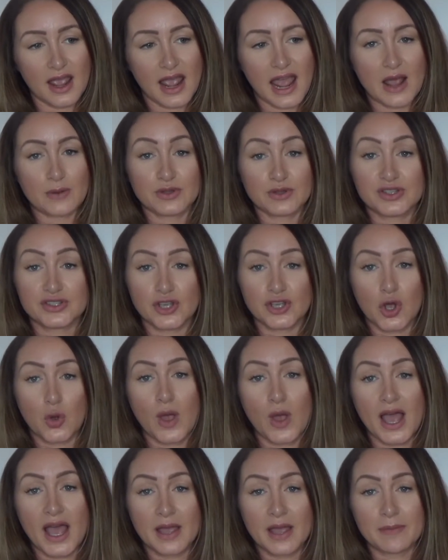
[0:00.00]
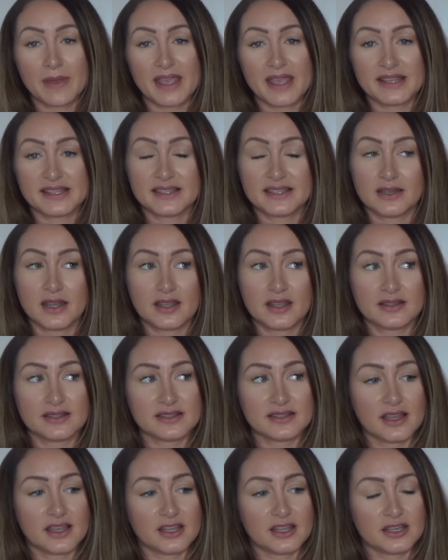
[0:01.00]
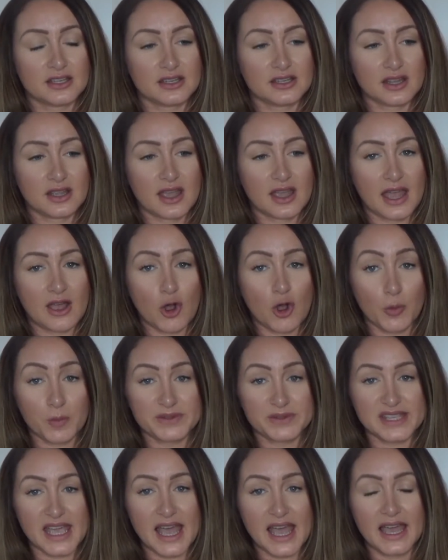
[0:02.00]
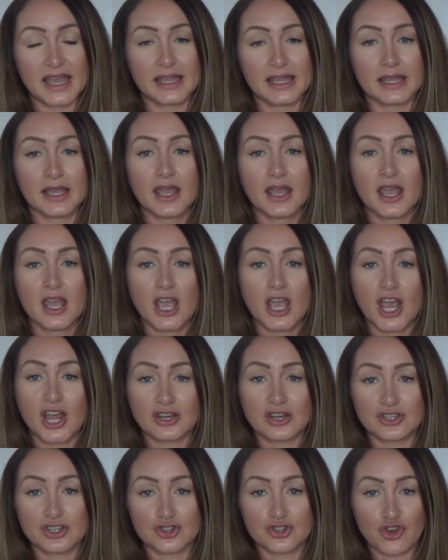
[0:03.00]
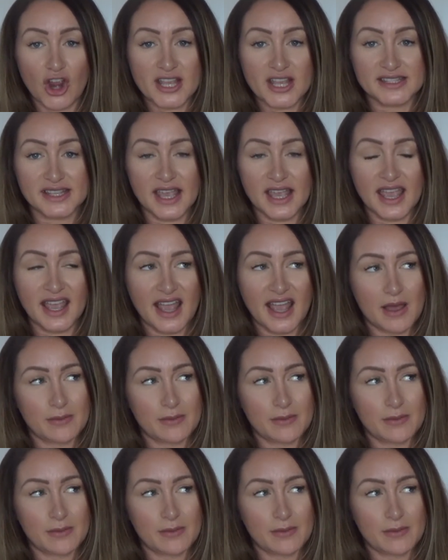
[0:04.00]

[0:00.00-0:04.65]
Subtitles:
I was so high maintenance and uptight and stressy.